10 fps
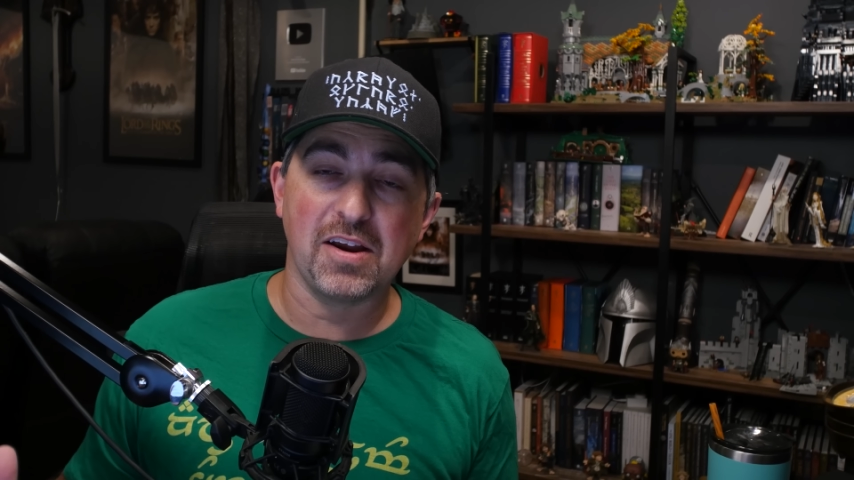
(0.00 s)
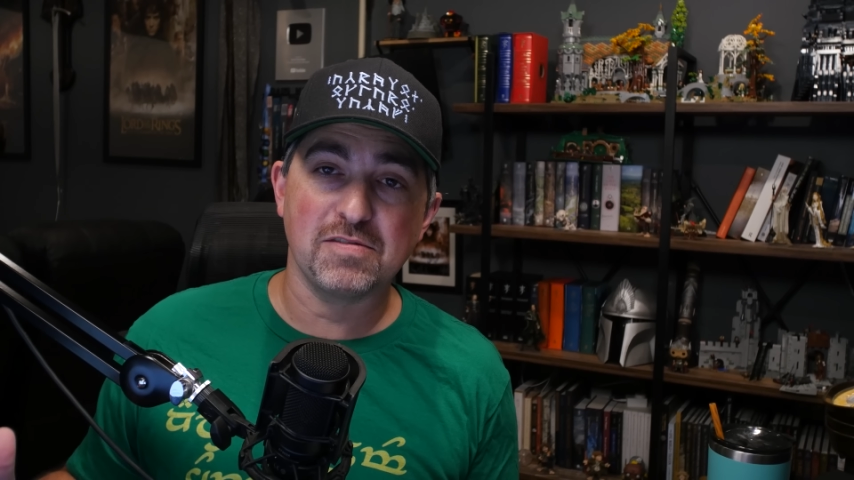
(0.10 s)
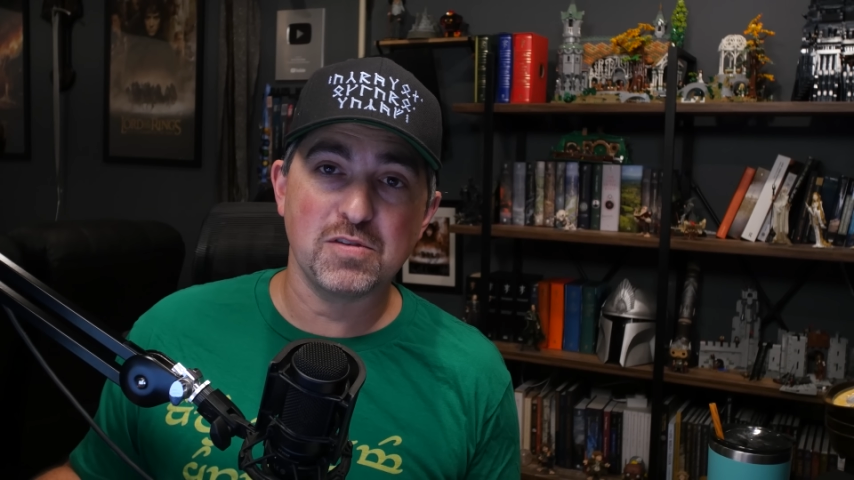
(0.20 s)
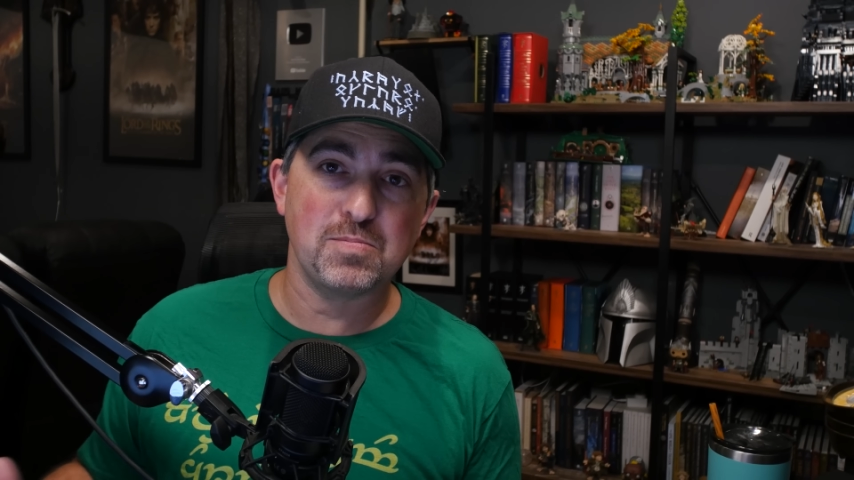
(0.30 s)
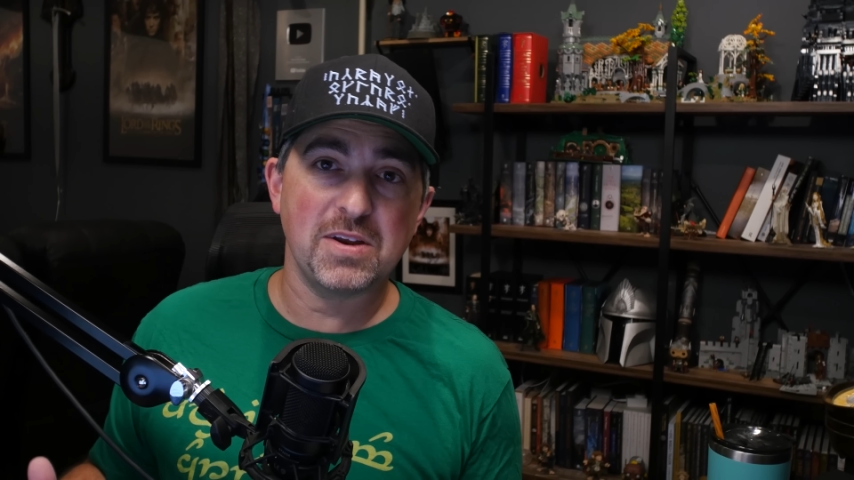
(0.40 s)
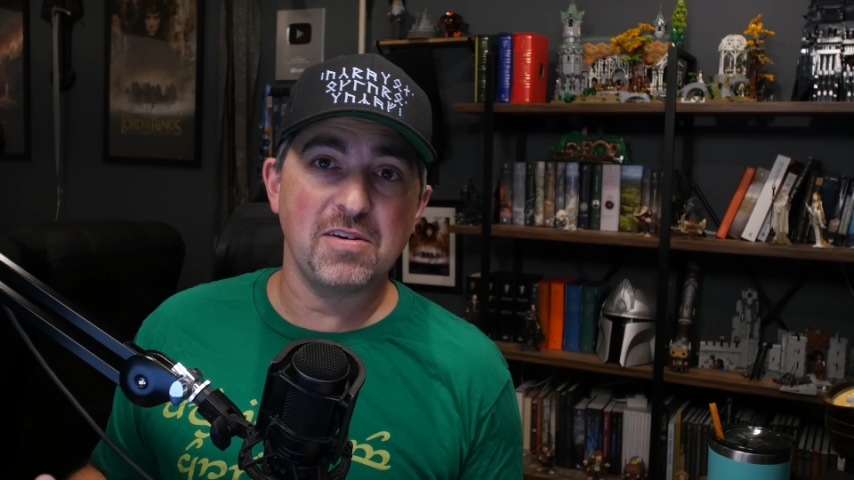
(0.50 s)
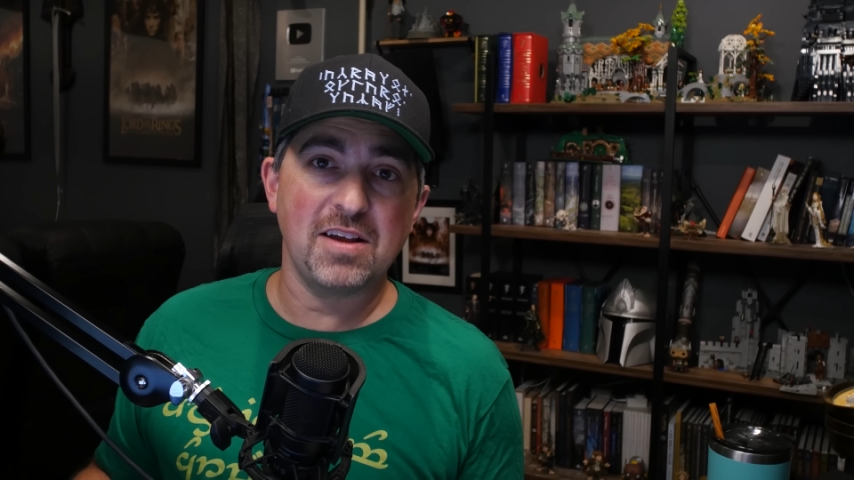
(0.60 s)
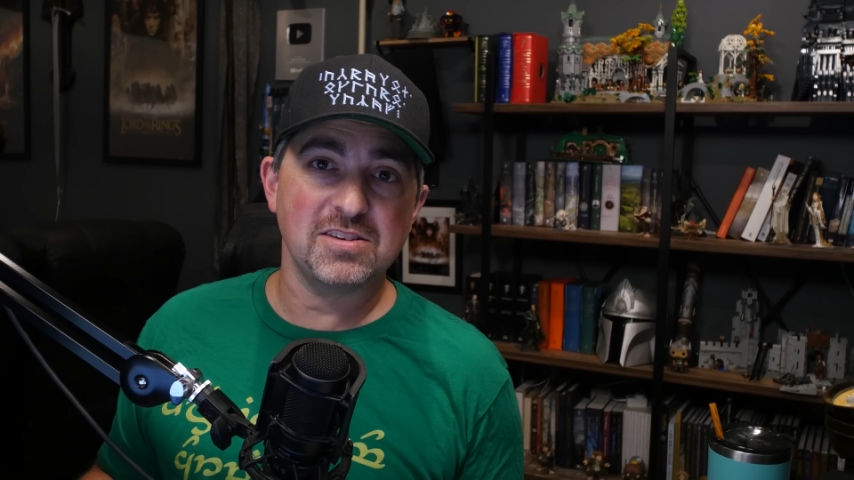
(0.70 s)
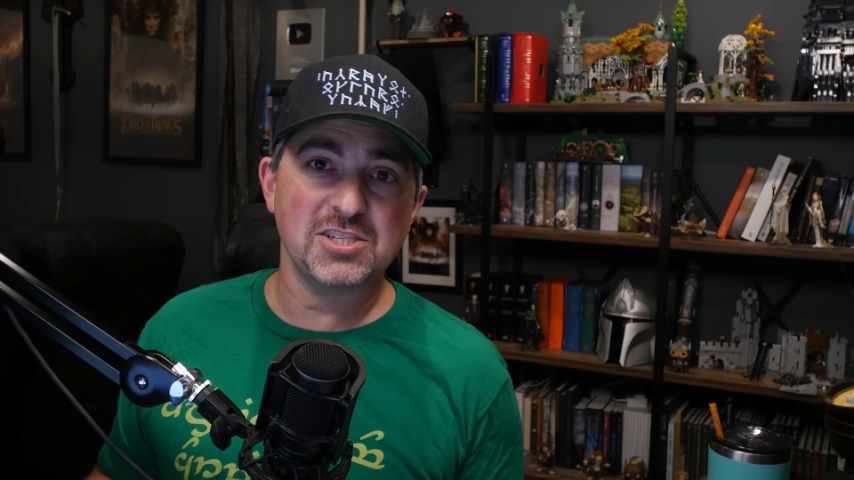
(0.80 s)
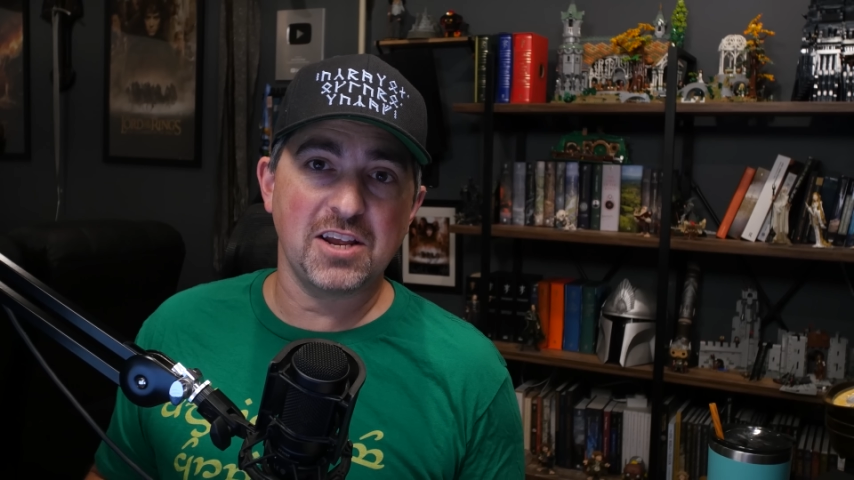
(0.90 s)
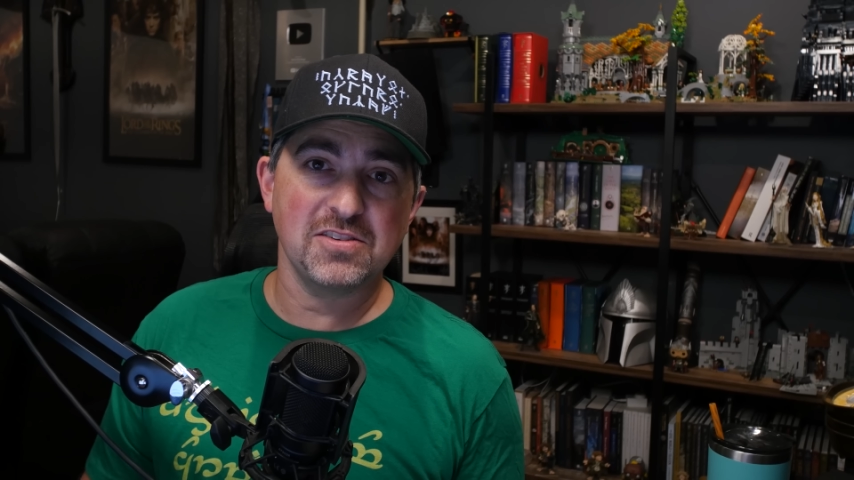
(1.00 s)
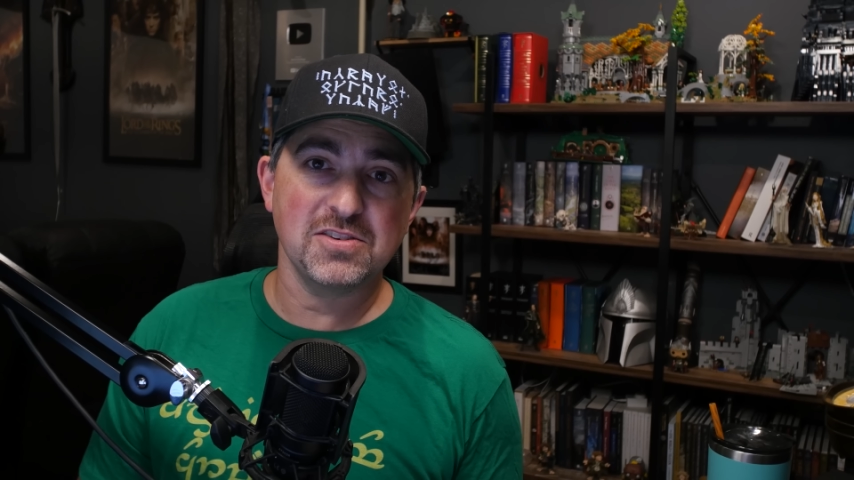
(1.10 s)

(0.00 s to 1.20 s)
If you've been around the channel,